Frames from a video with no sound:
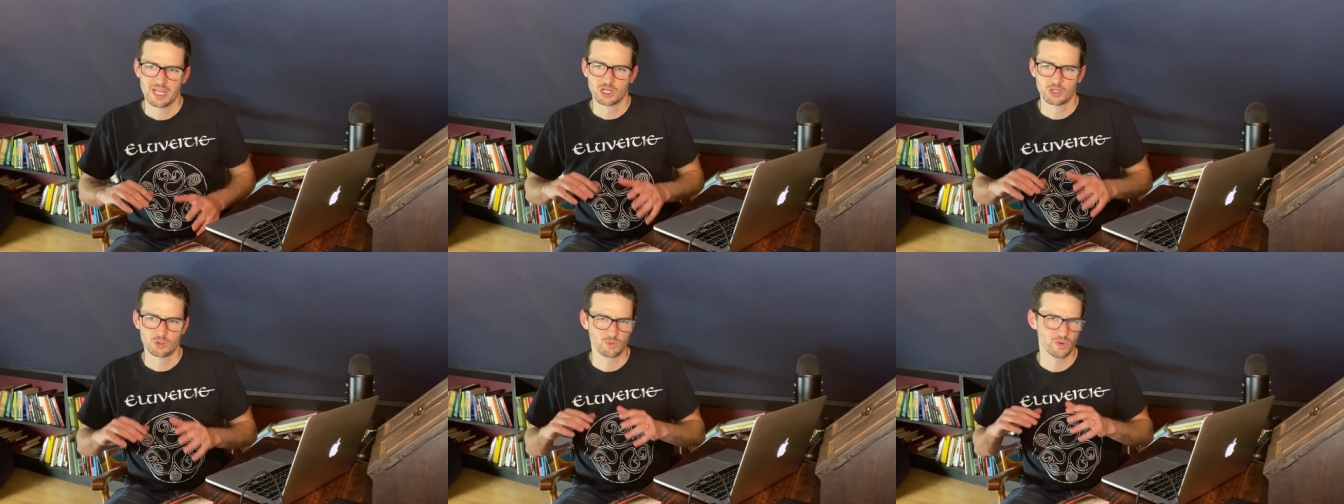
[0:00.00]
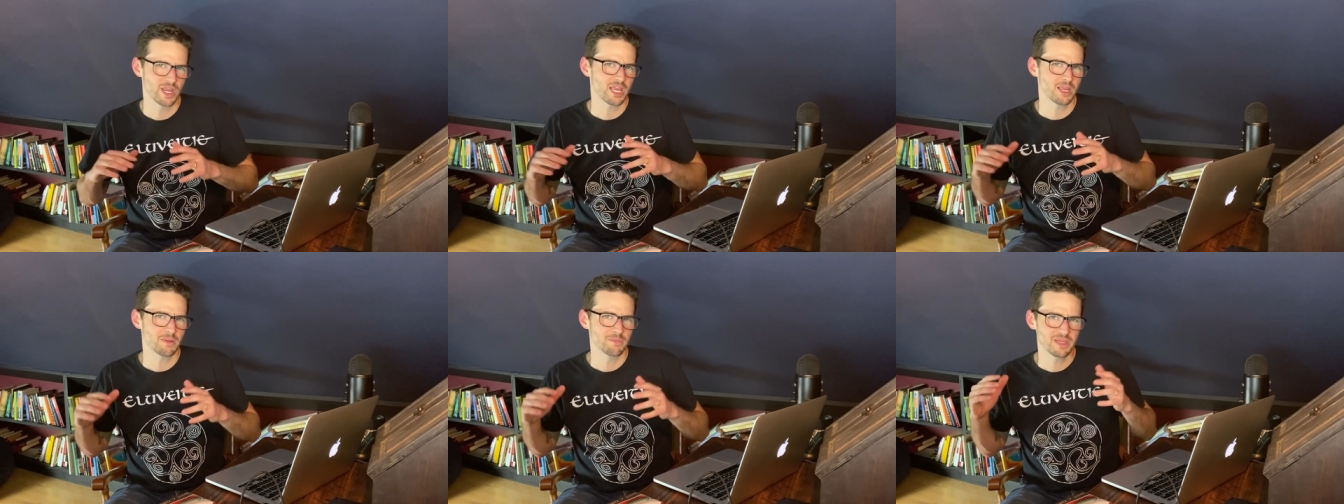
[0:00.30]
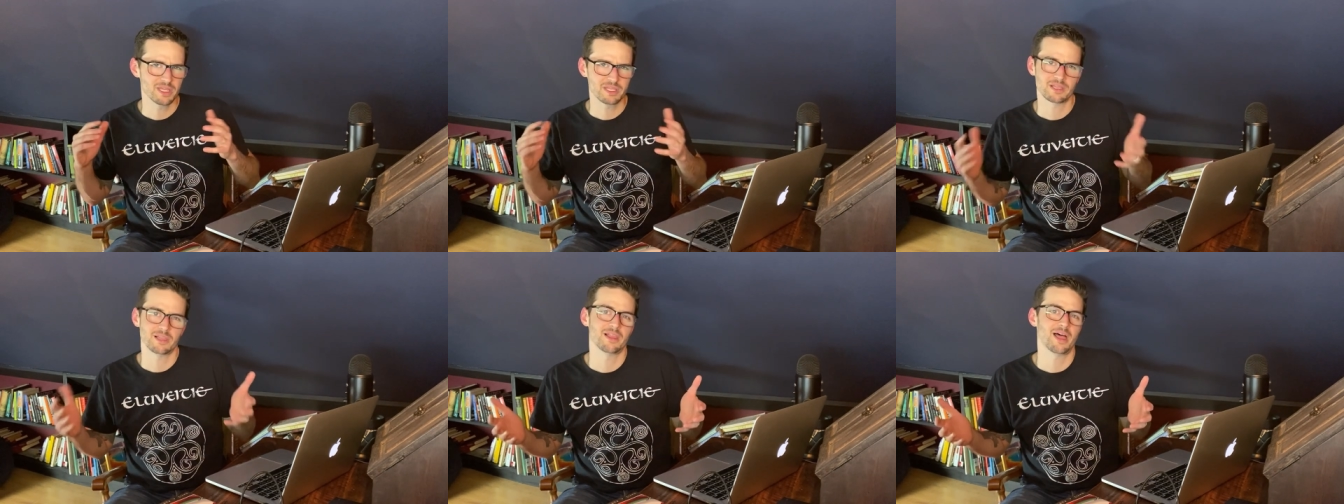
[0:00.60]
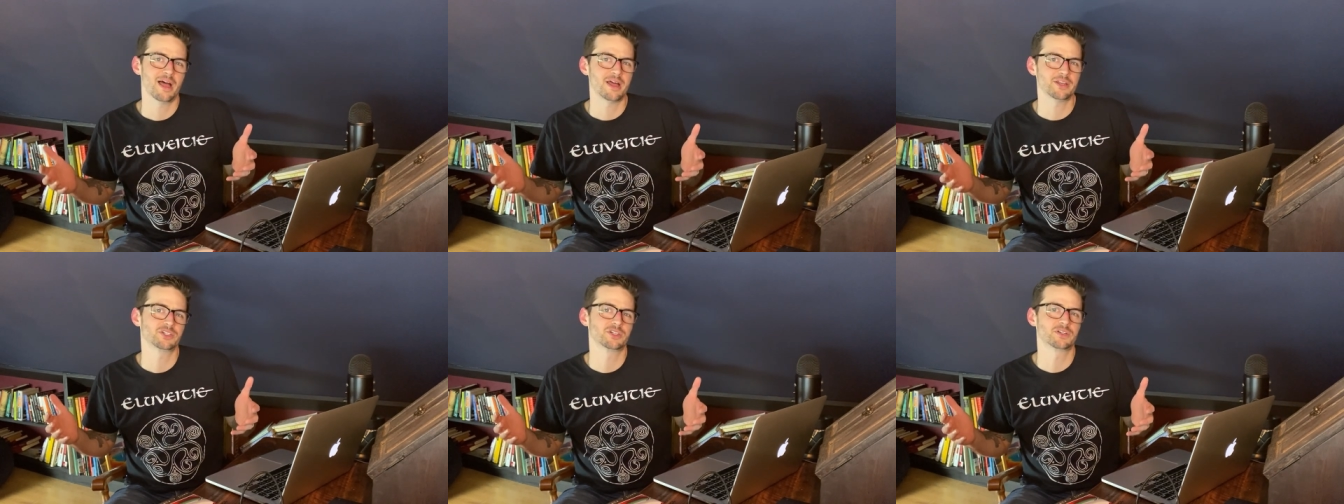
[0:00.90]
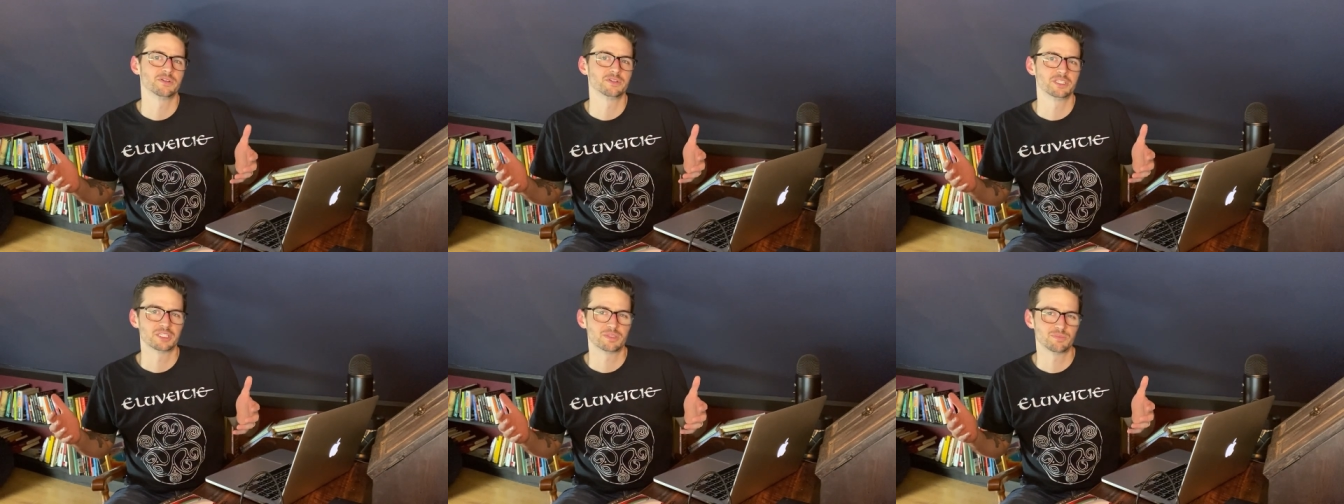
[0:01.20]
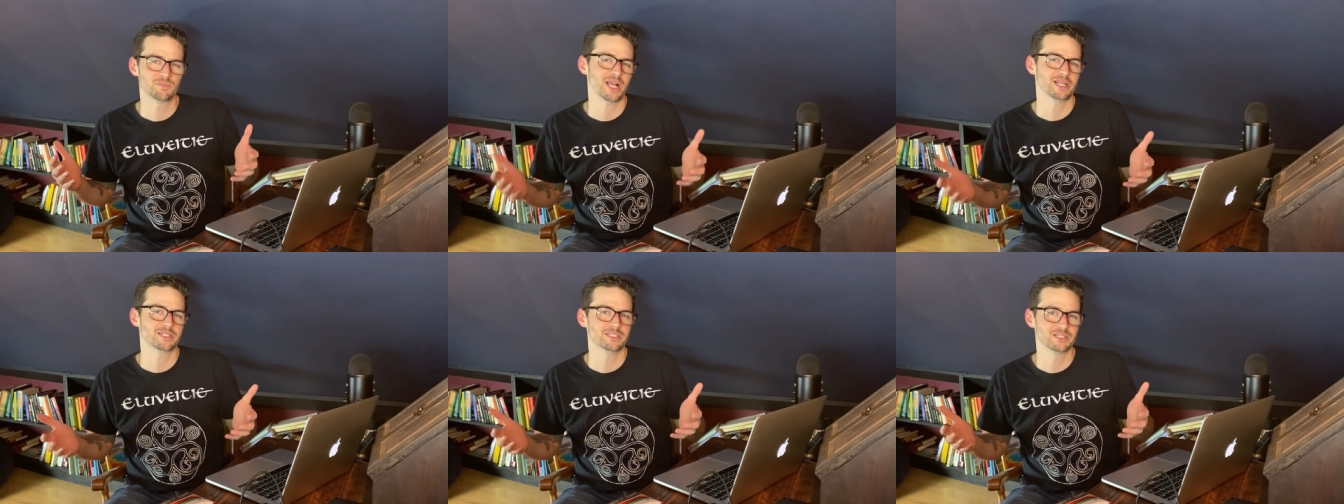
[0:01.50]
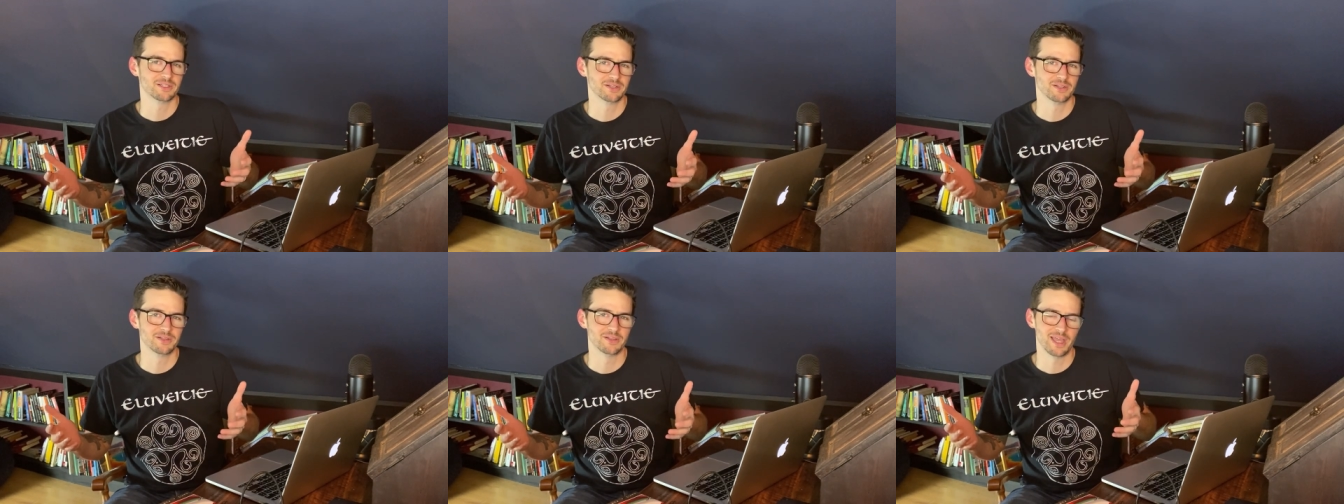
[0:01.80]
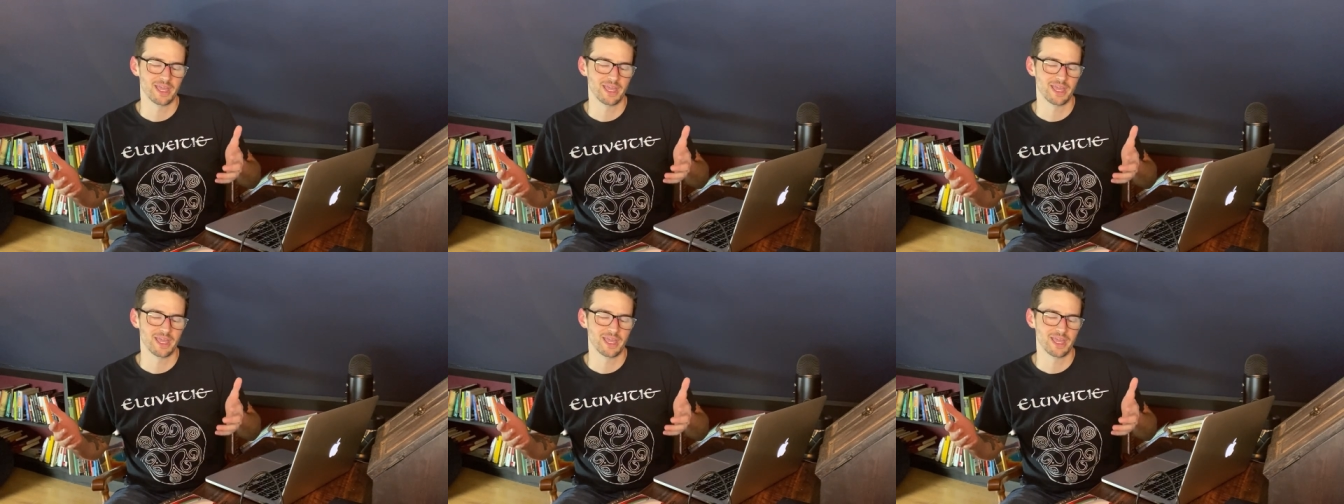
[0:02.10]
Greek mythological spectacle,